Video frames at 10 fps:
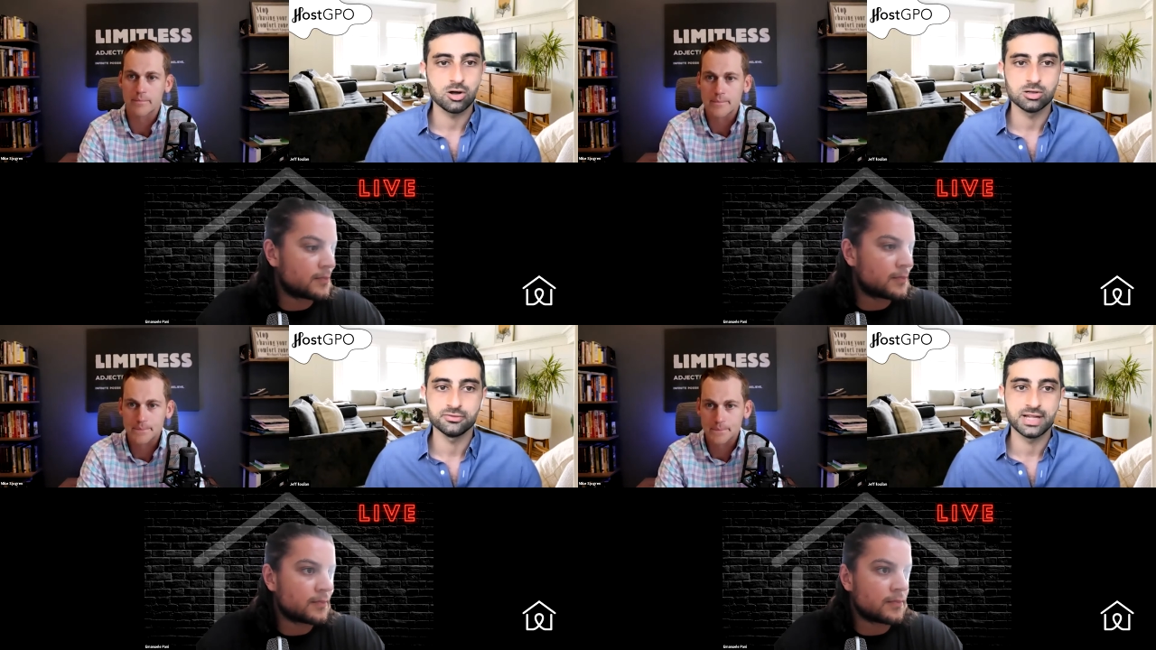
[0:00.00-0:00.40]

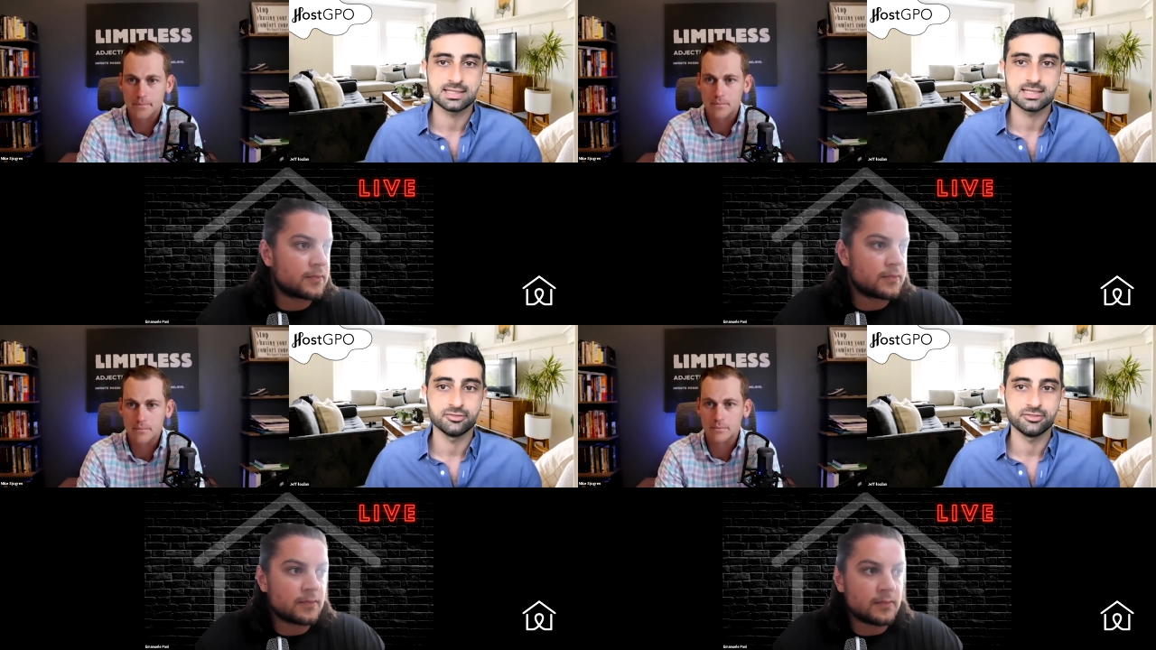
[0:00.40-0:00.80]
Speaker 1: all of
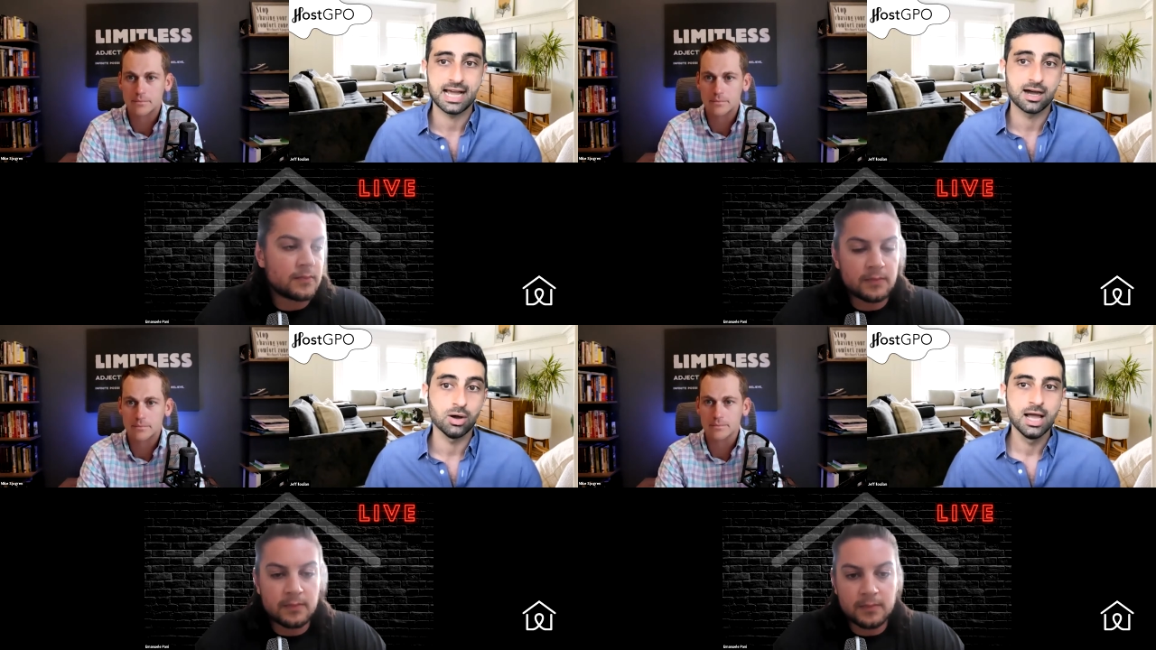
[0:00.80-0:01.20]
that stuff
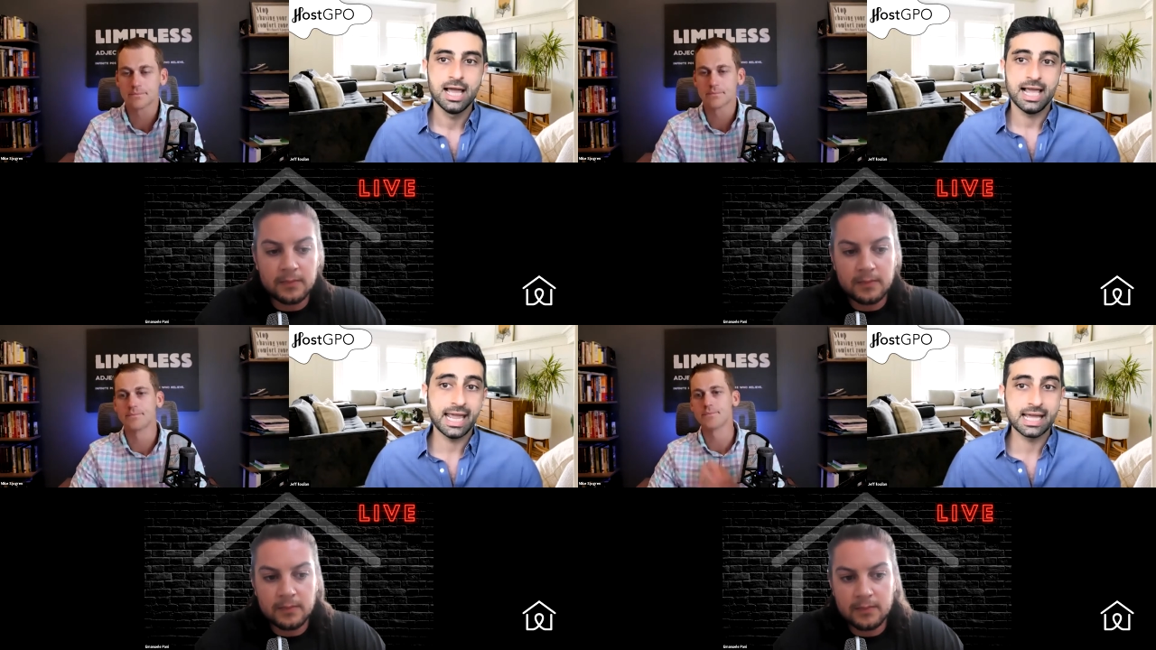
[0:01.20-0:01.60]
now,
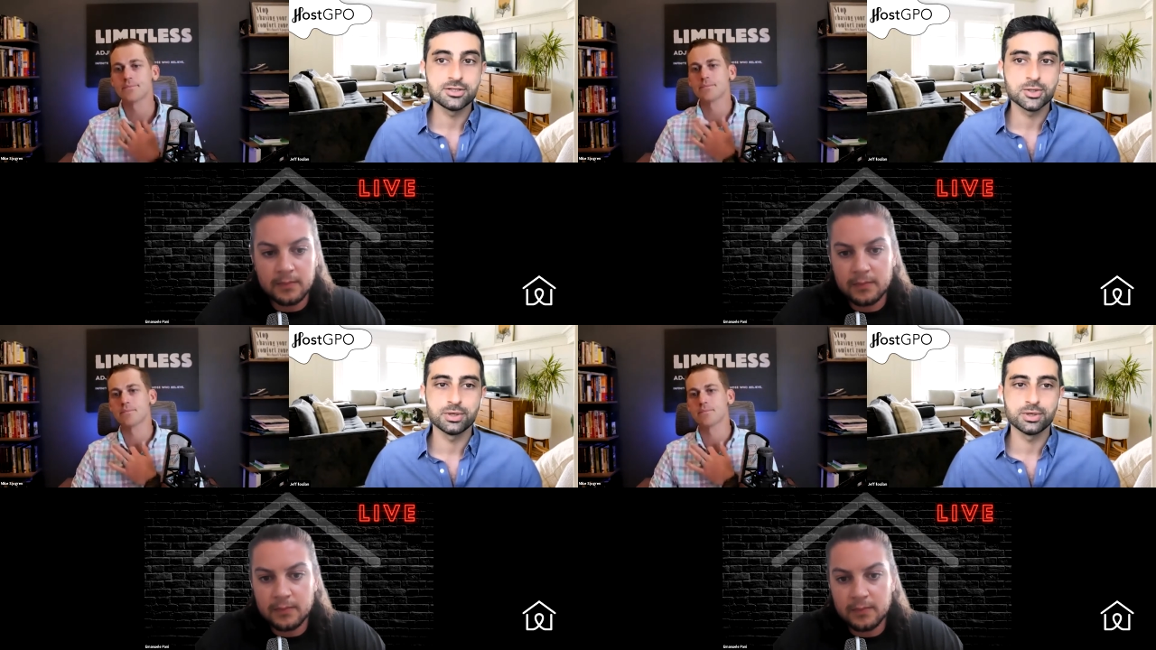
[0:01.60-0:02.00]

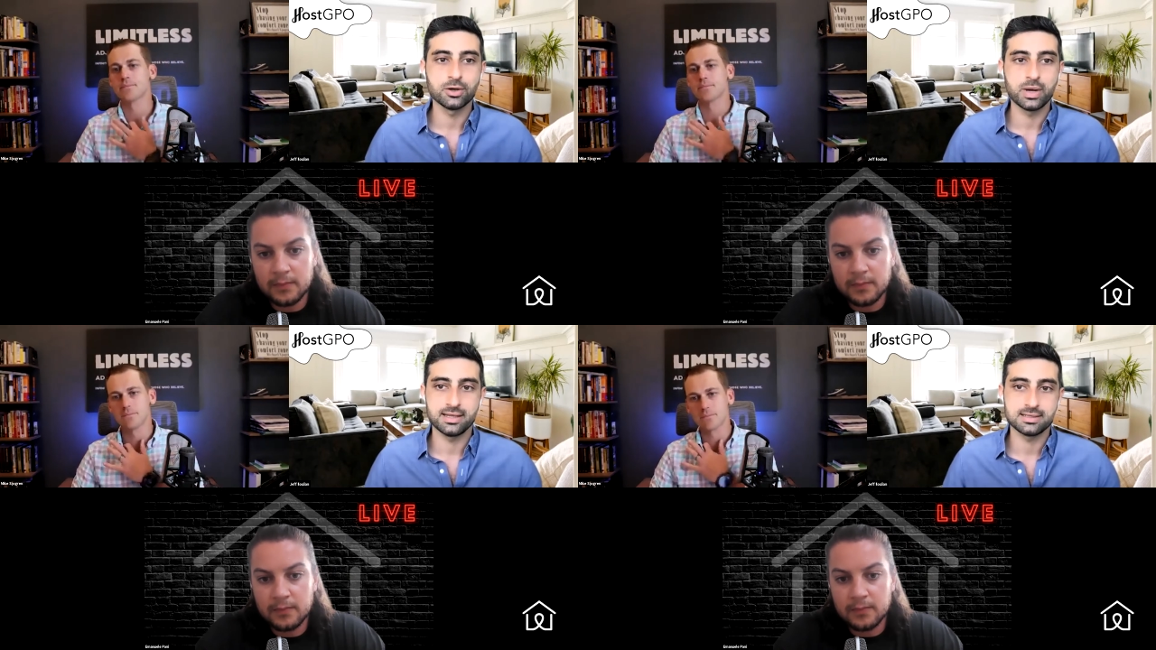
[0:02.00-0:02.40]
and do it
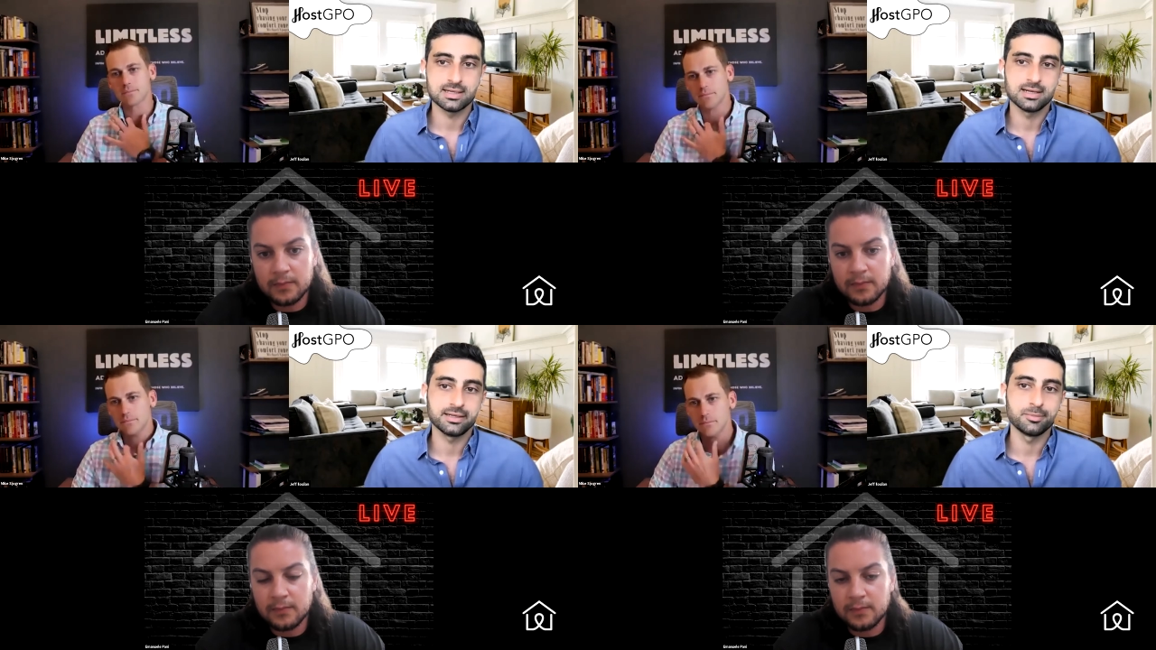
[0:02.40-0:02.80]
in a way
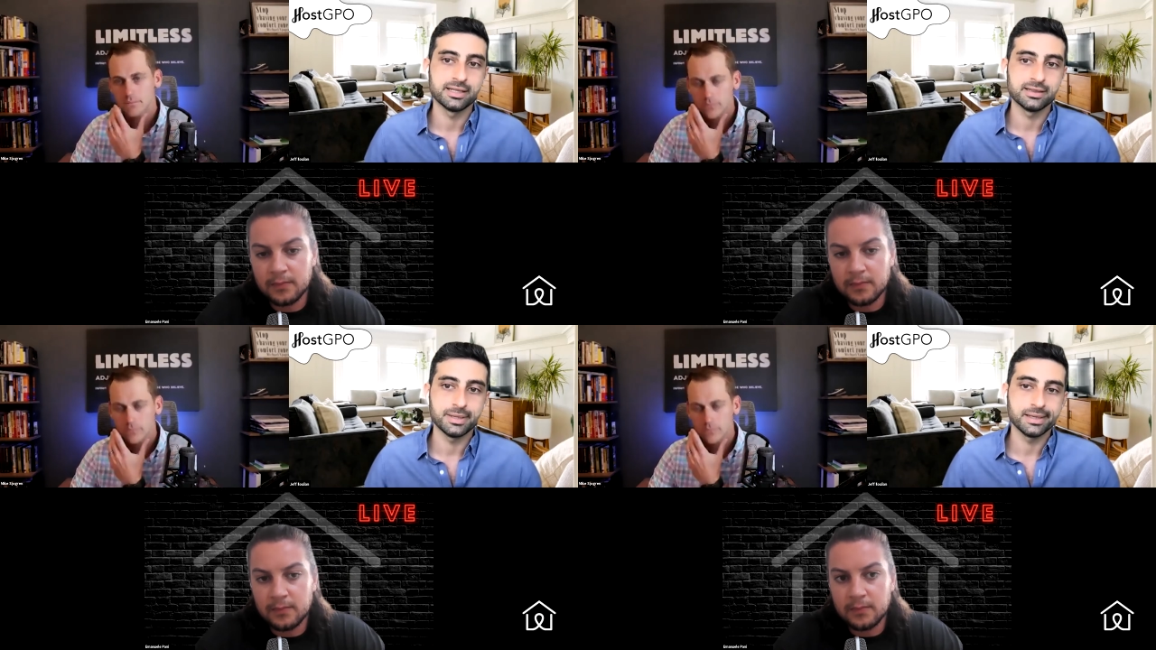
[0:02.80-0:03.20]
that's not going to break the